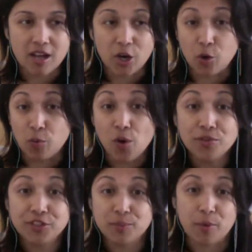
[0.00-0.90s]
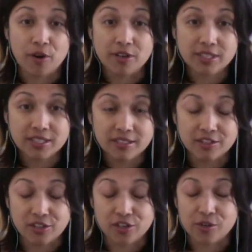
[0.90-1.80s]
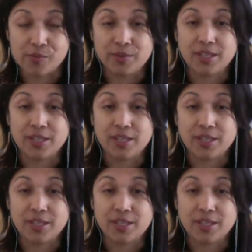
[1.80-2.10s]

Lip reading: growth spurt in terms